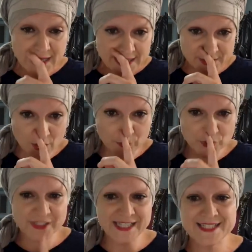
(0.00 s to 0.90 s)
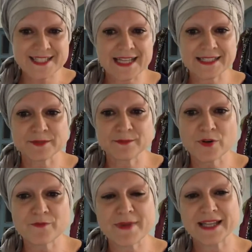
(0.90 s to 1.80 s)
So Butoh dance studied
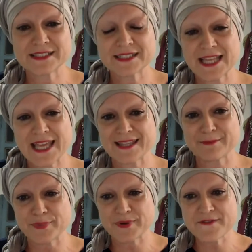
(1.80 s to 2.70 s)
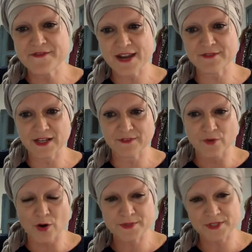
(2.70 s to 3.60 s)
movement and pre-verbal
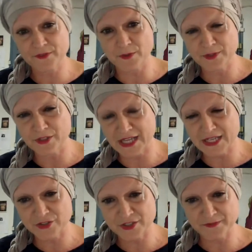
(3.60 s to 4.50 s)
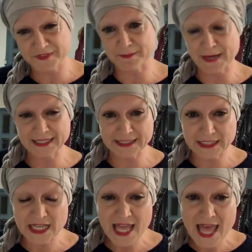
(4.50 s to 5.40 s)
forms of communication of the
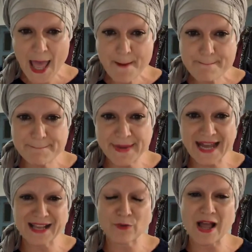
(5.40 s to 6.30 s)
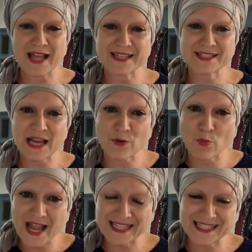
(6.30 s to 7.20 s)
body, that
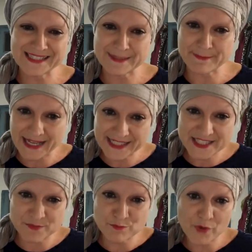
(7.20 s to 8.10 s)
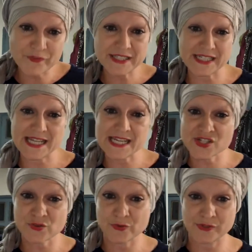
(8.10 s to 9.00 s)
while the body is moving
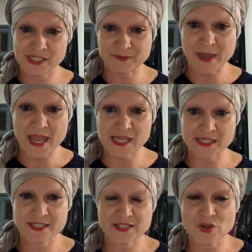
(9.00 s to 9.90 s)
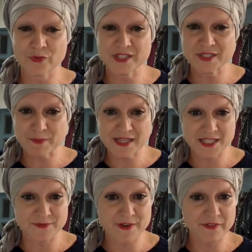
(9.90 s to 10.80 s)
into the space. So the space
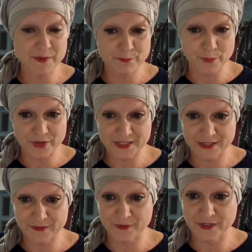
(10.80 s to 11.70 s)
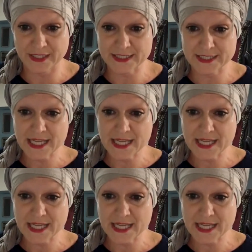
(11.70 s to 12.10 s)
is very important for it.